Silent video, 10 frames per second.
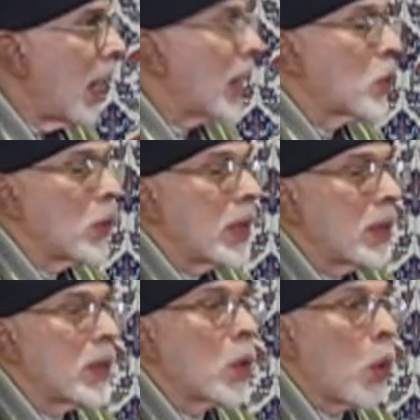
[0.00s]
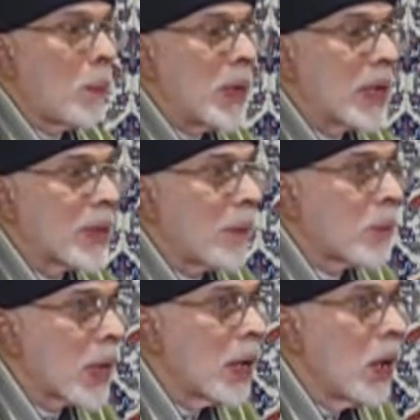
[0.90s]
actually the opening
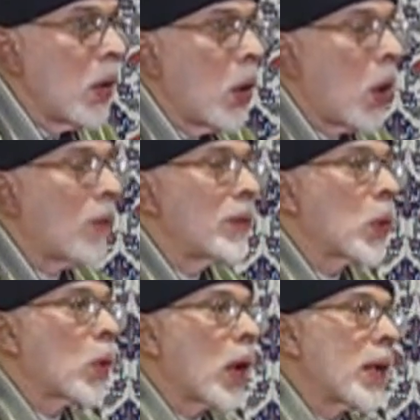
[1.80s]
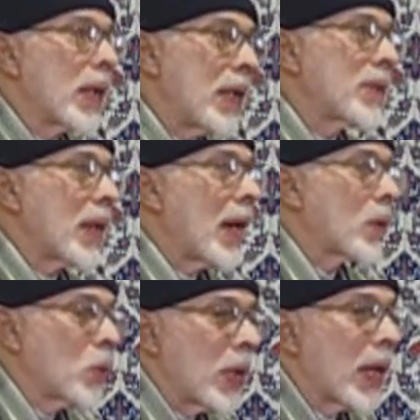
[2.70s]
chapter of the Quran, is
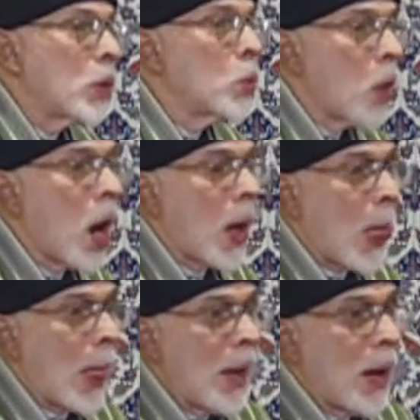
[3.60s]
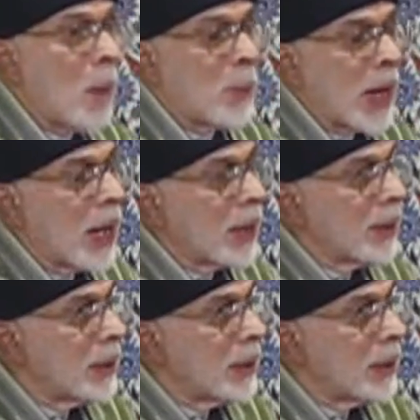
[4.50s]
actually a dua, a prayer.